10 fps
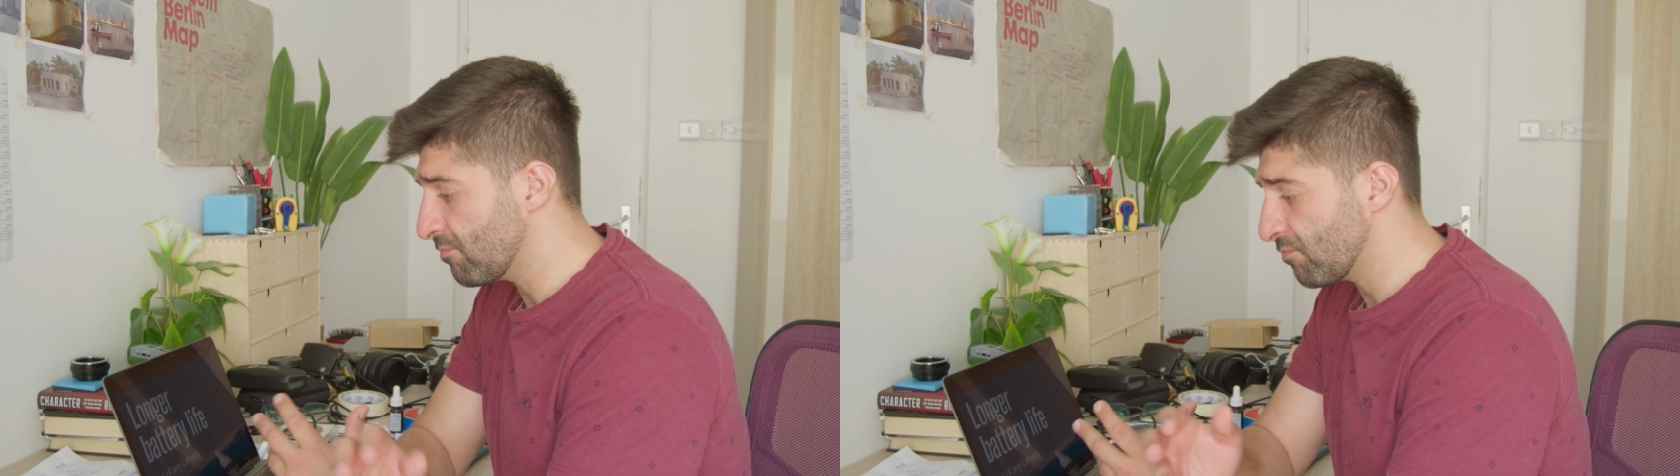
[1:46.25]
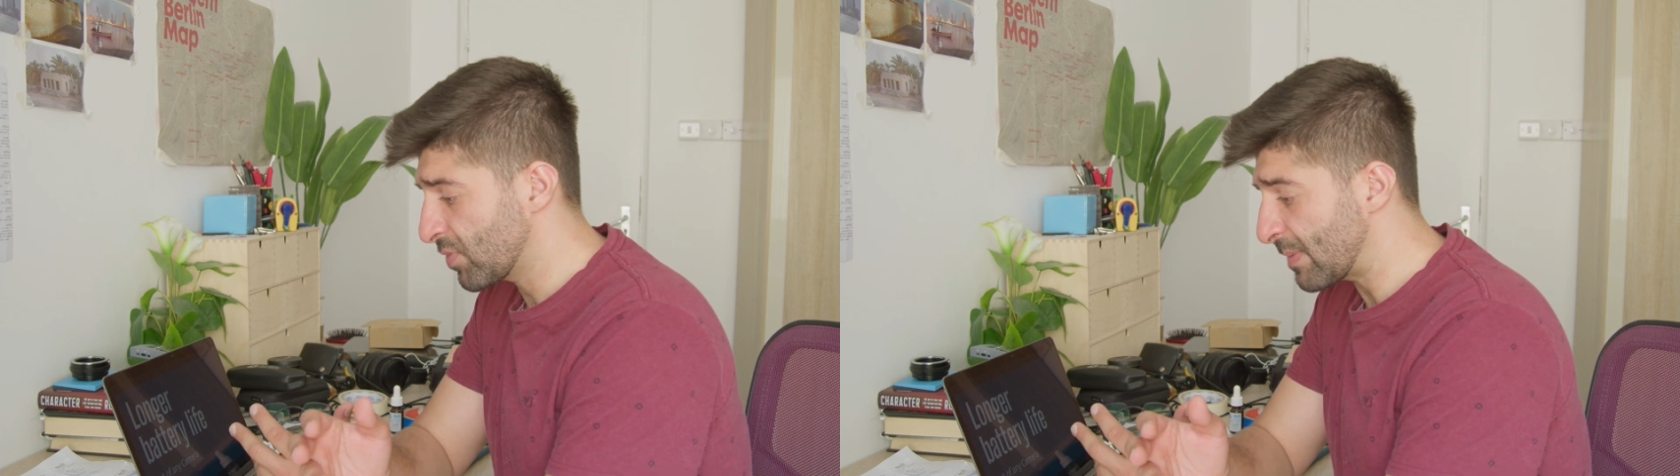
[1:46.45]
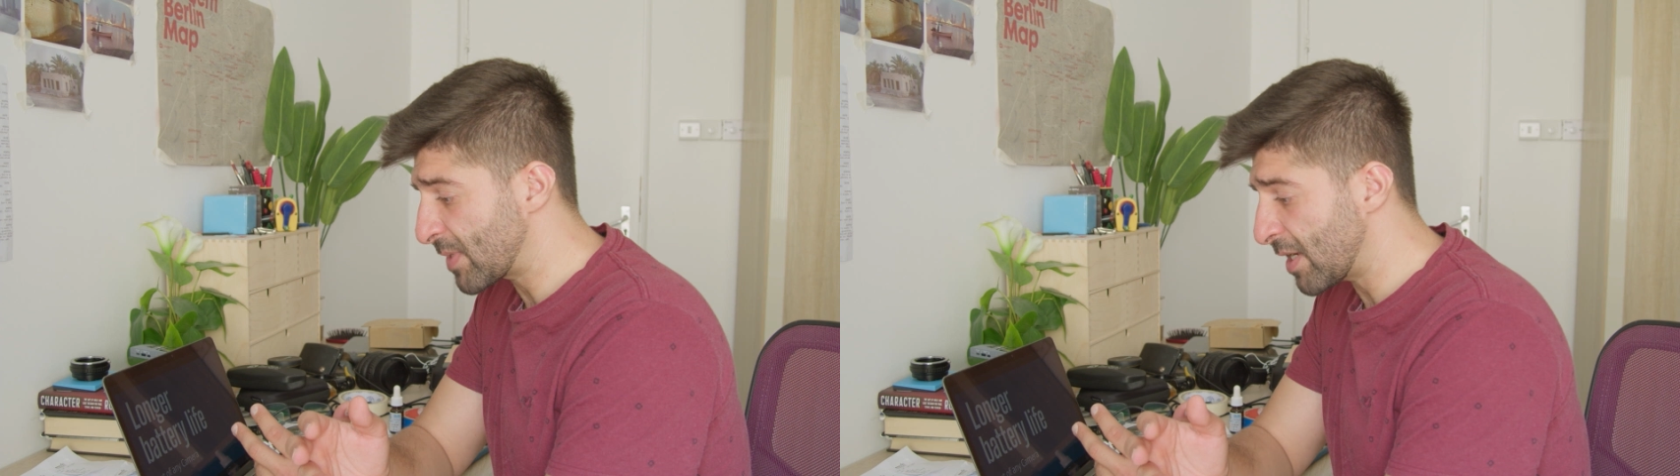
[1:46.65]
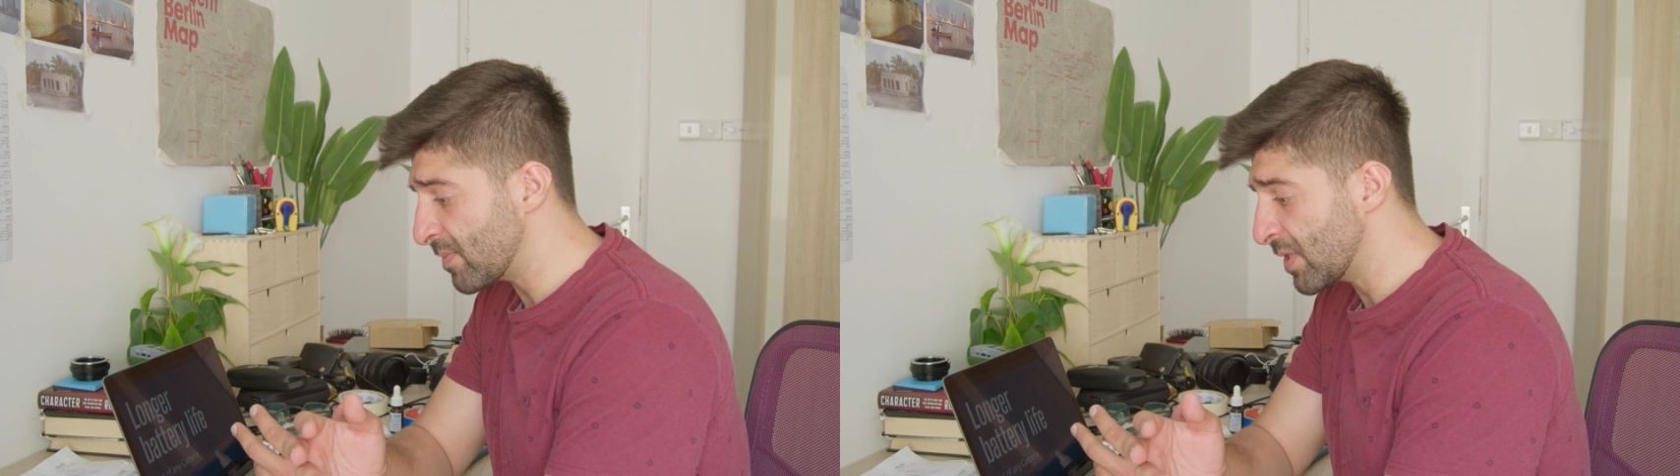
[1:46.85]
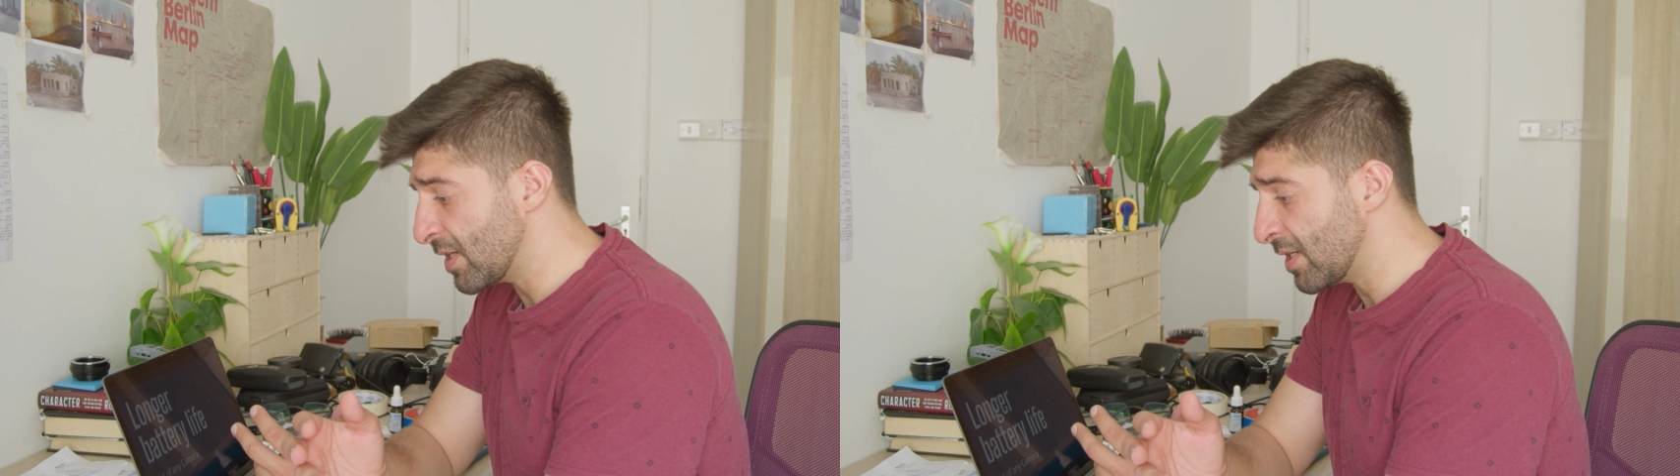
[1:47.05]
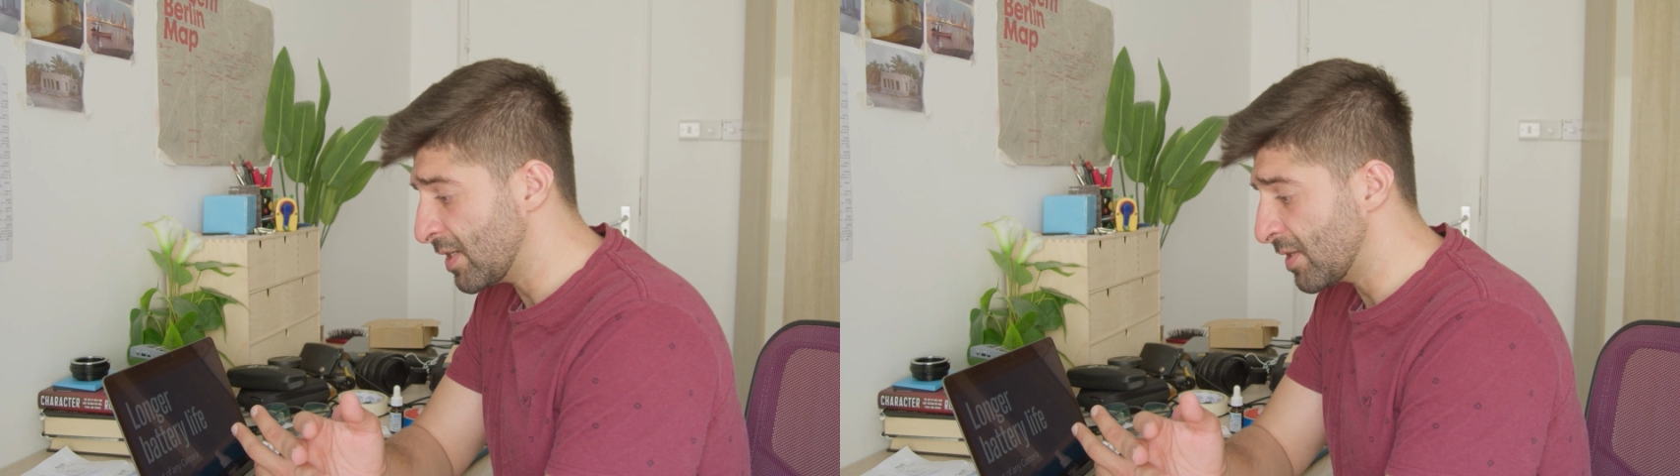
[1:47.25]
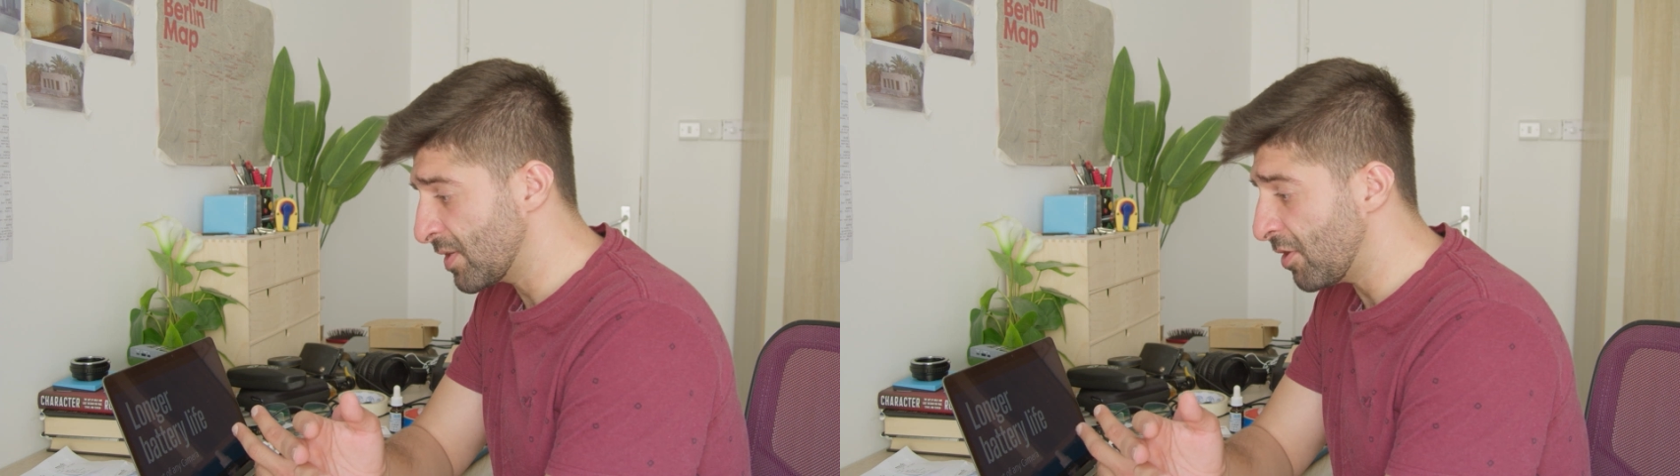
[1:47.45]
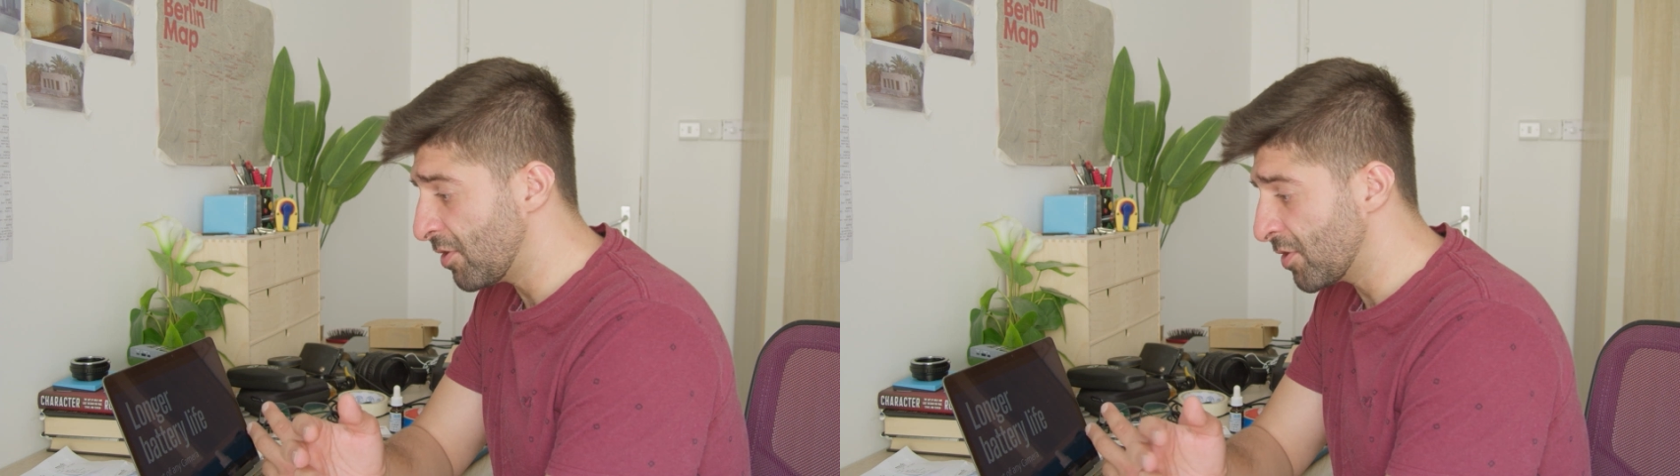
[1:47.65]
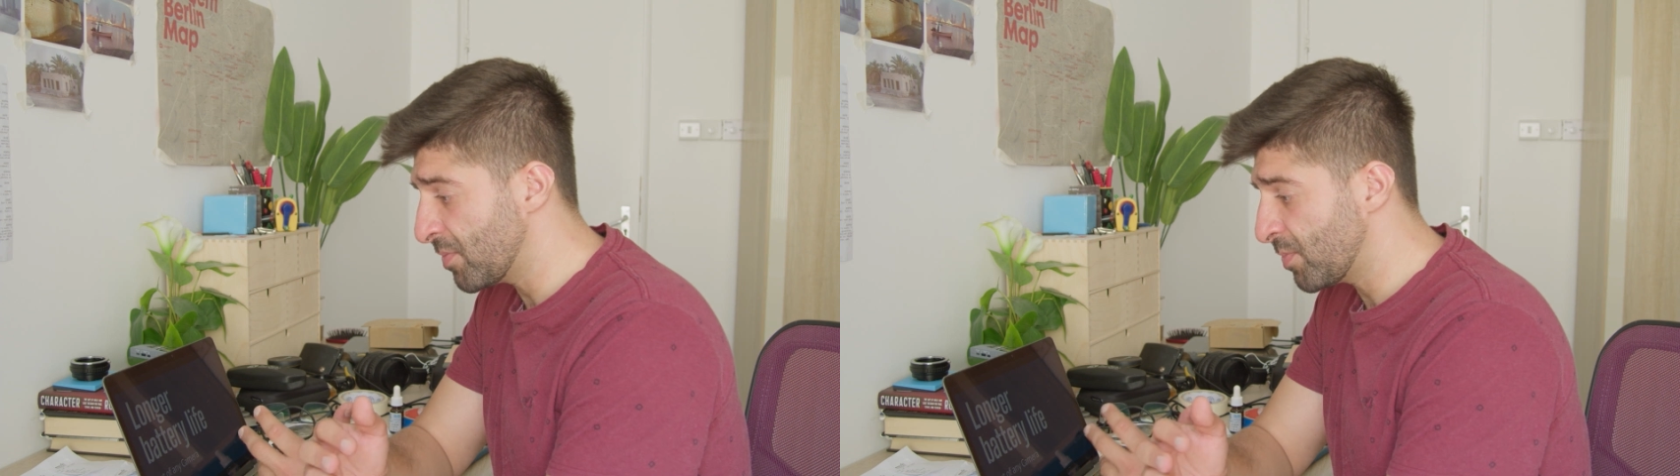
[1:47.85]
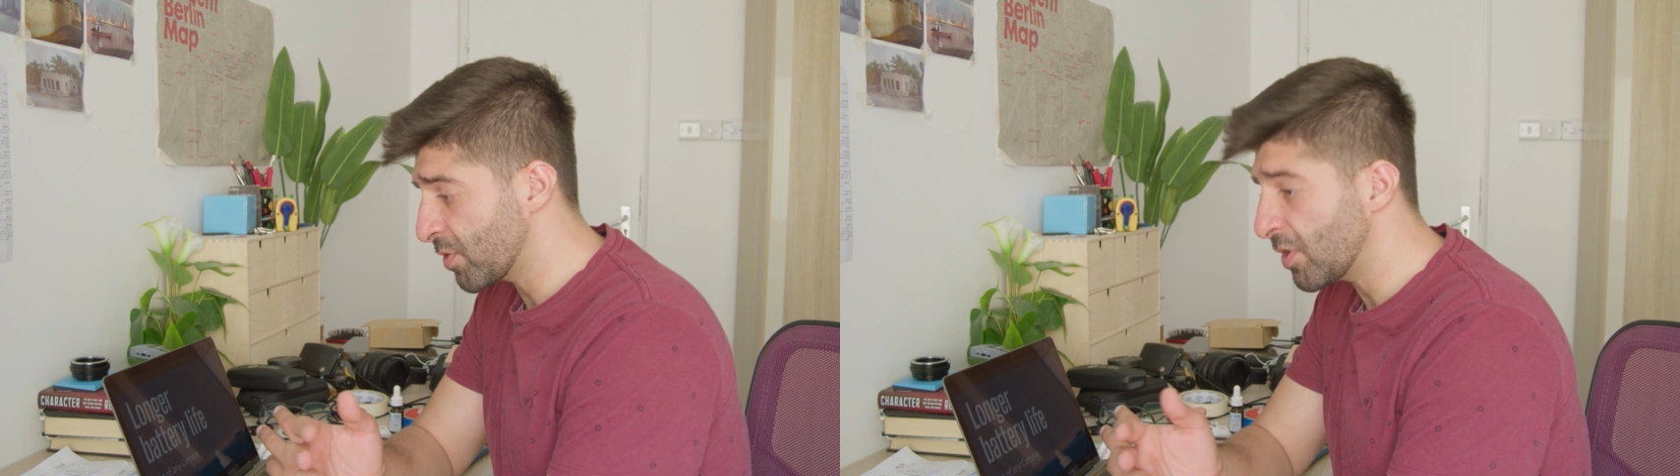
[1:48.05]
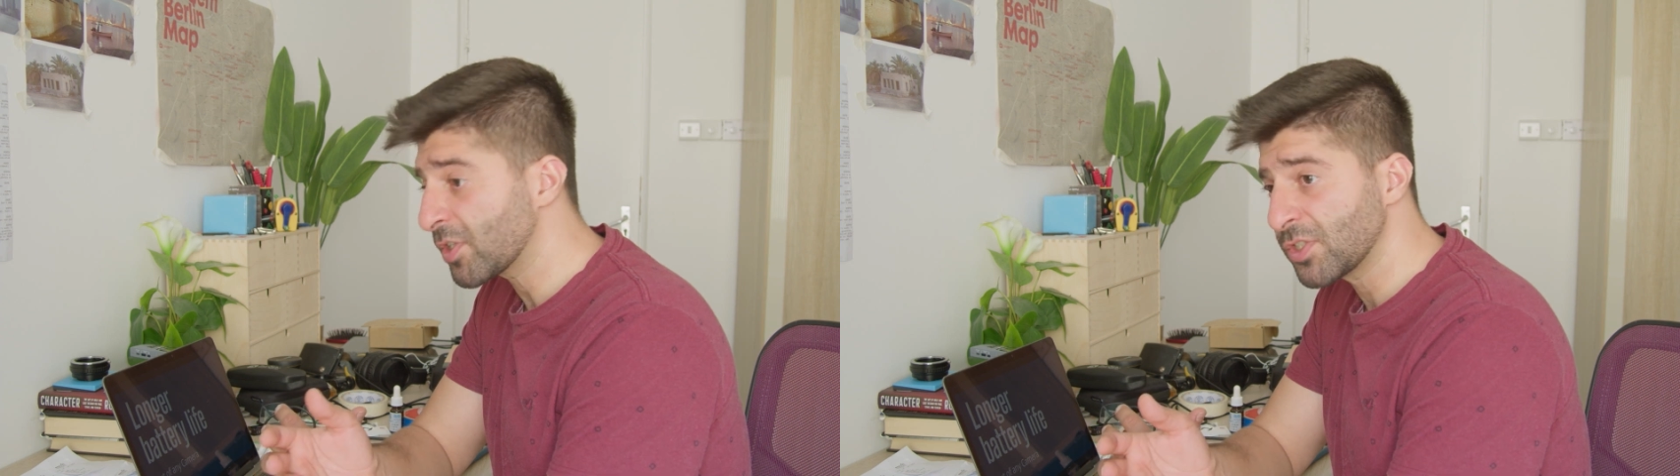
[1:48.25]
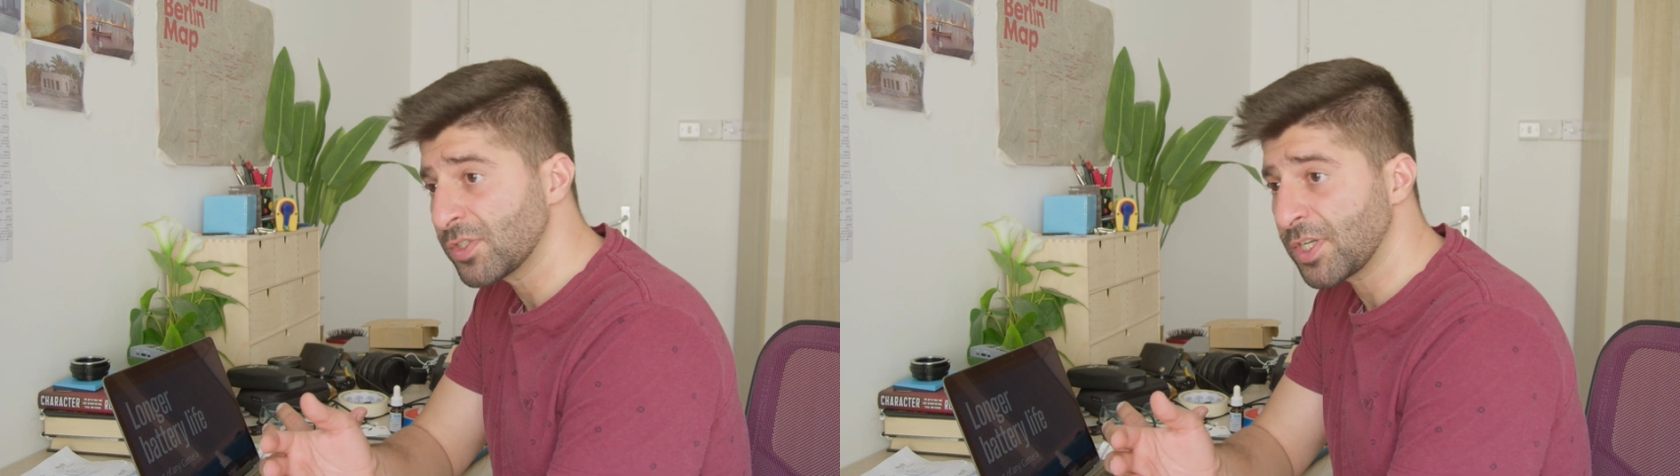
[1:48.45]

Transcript: Sometimes there are production